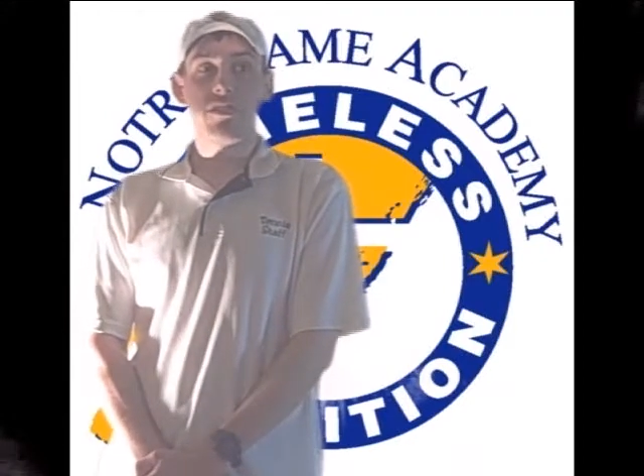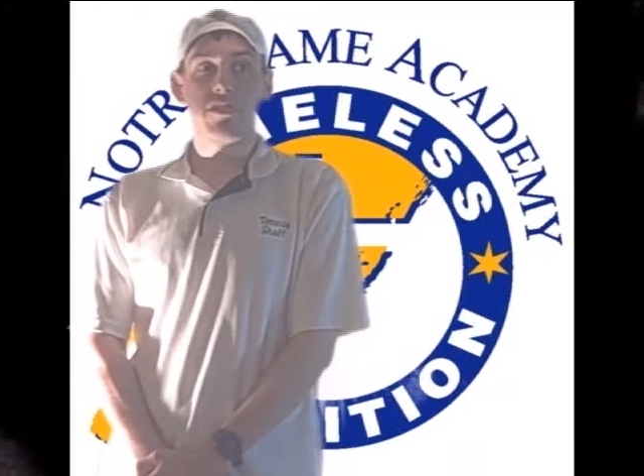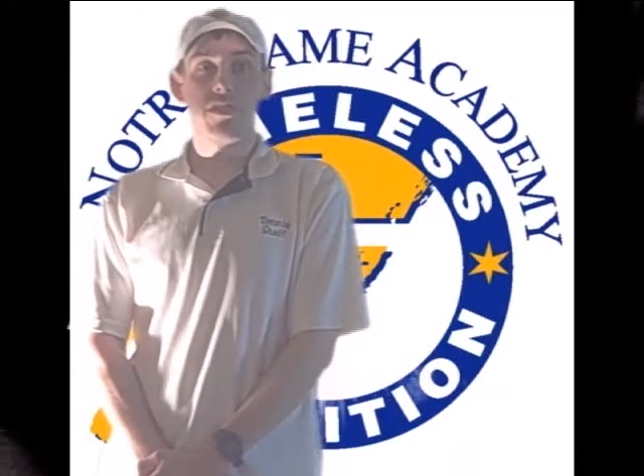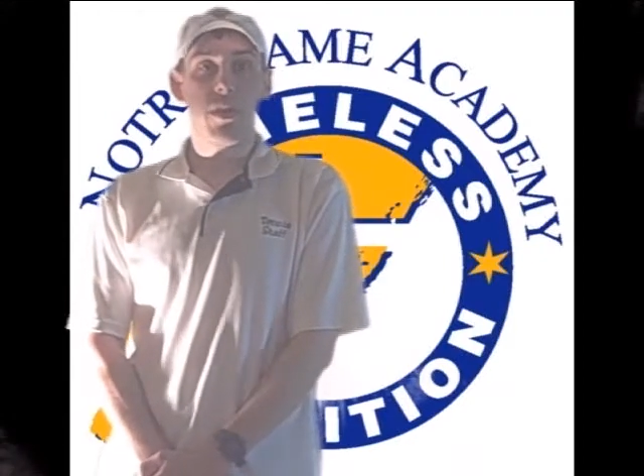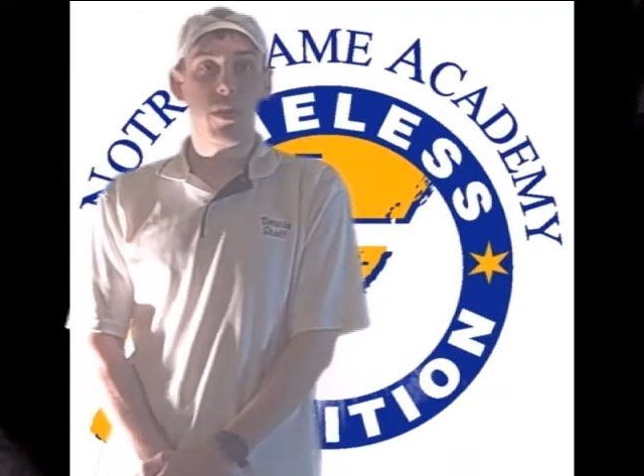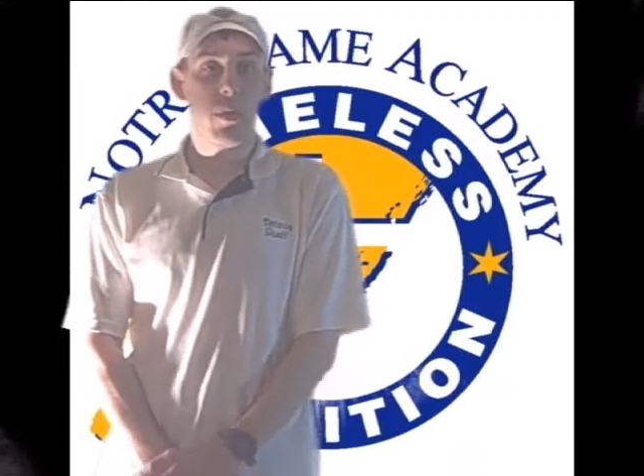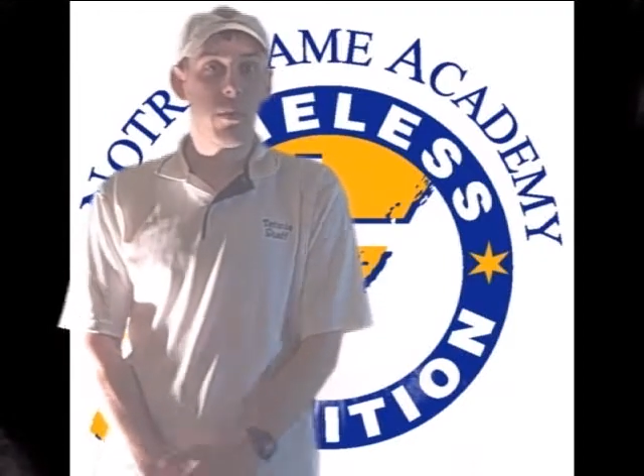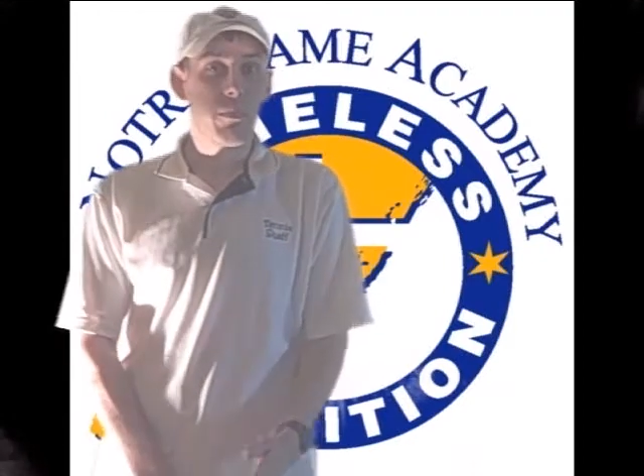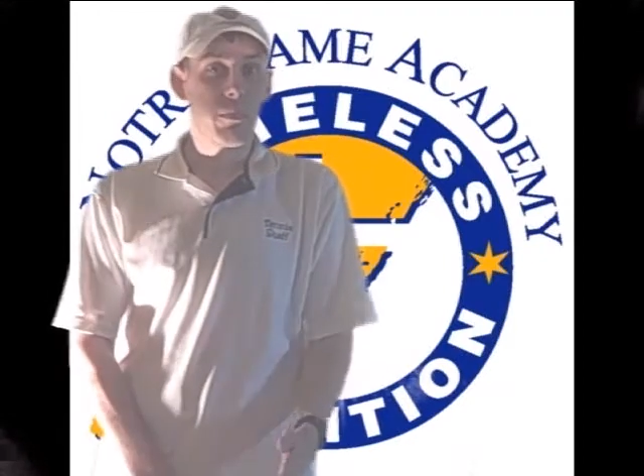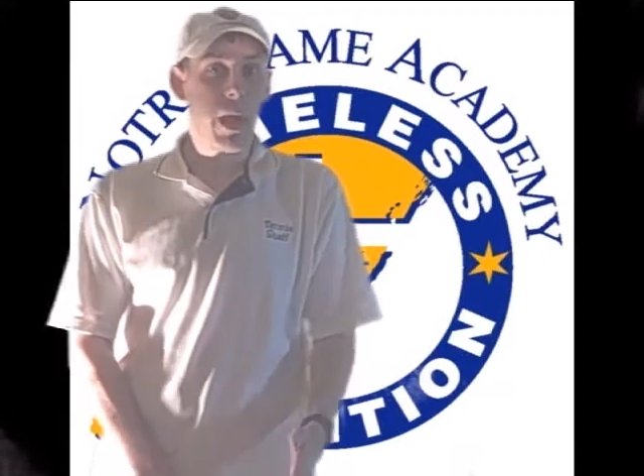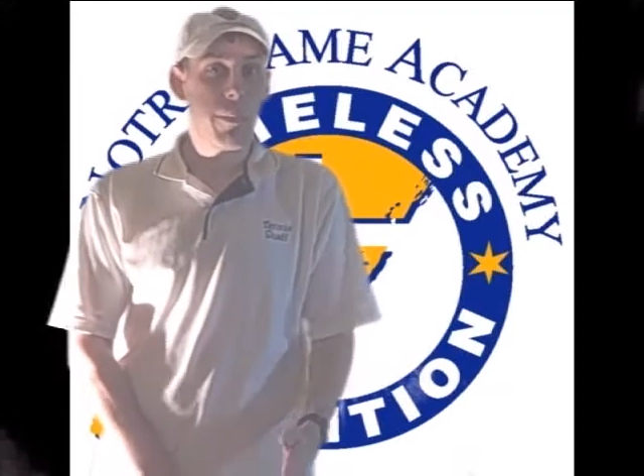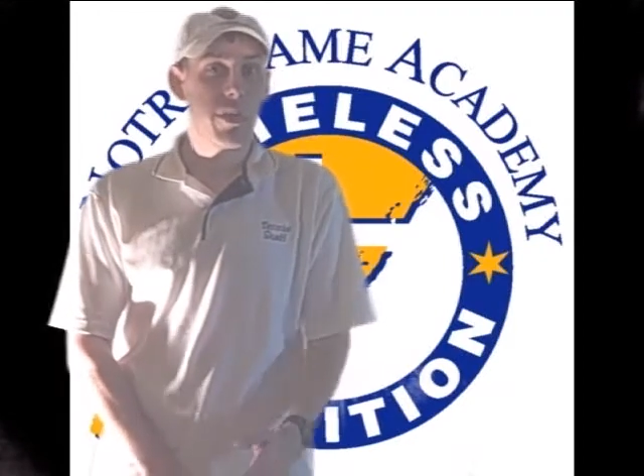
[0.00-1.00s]
So
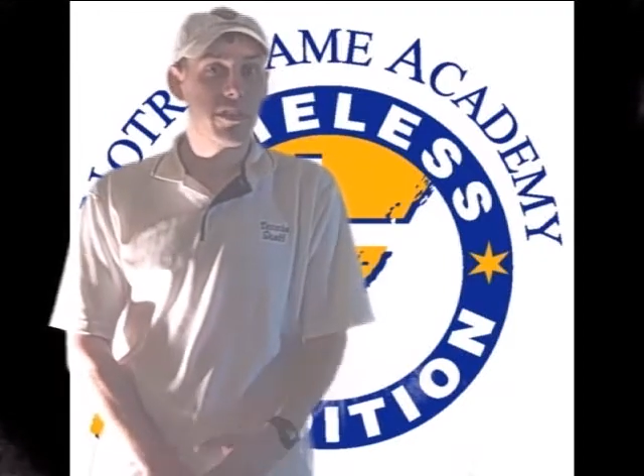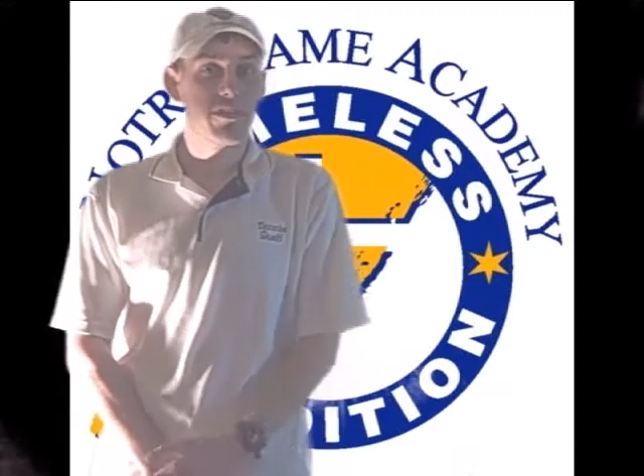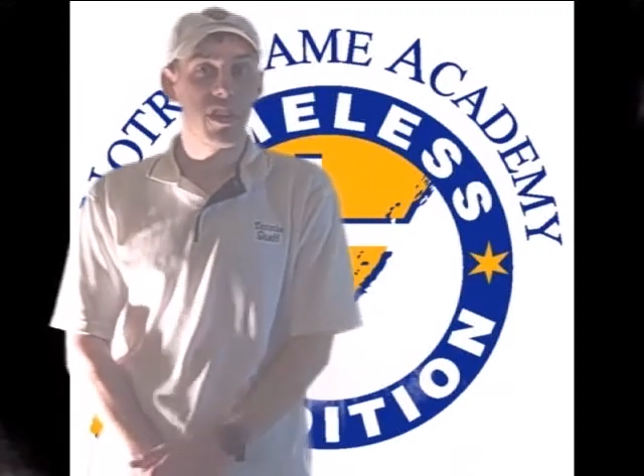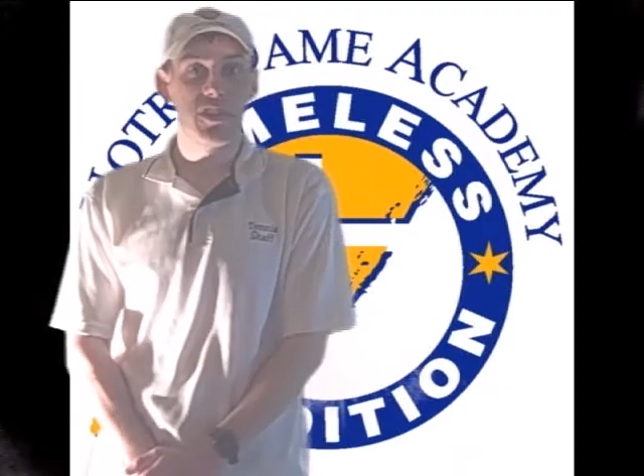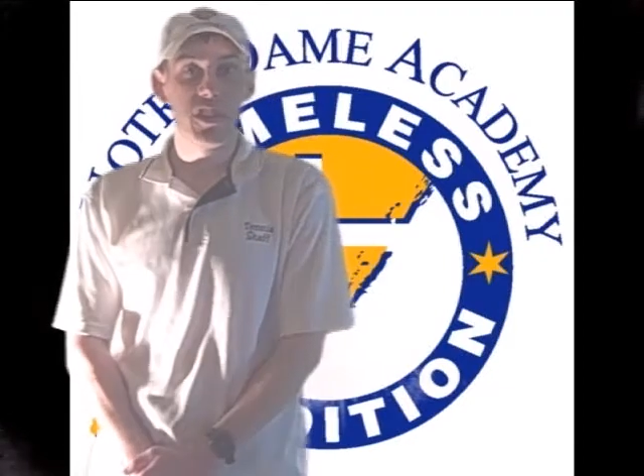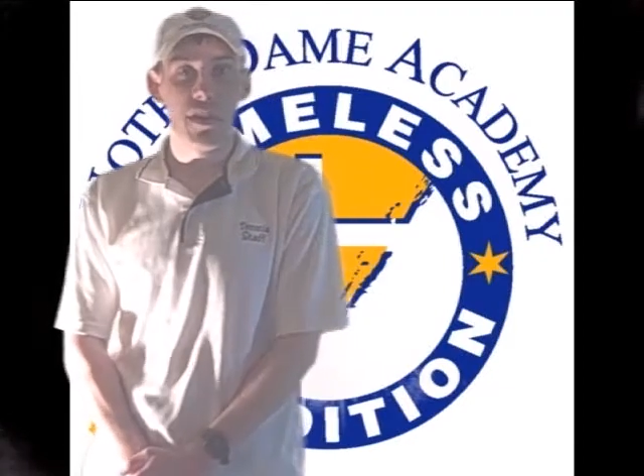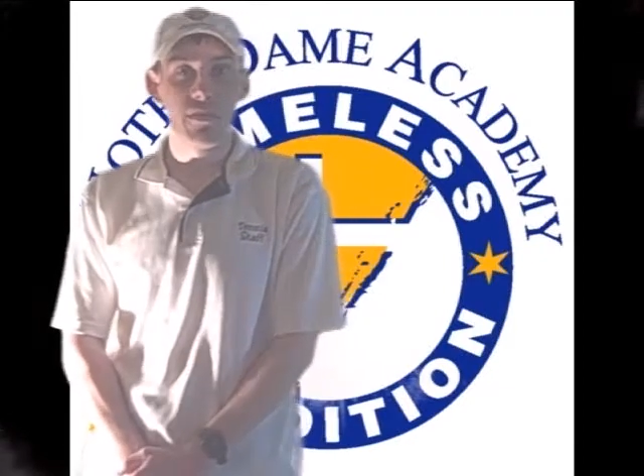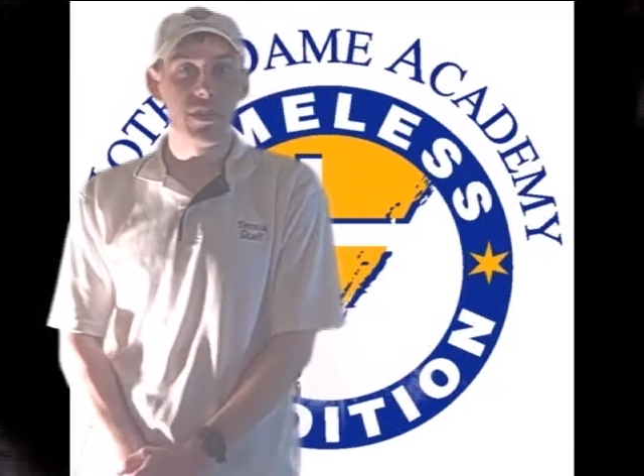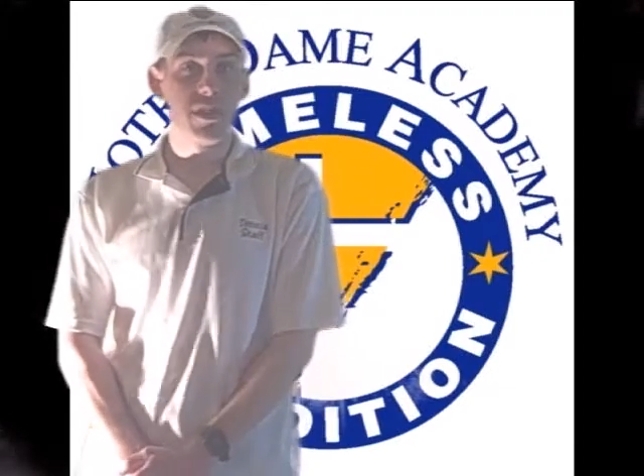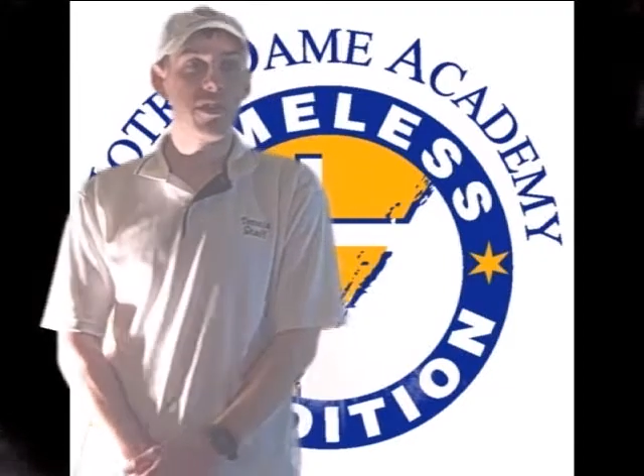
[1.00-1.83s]
how about I start you off with a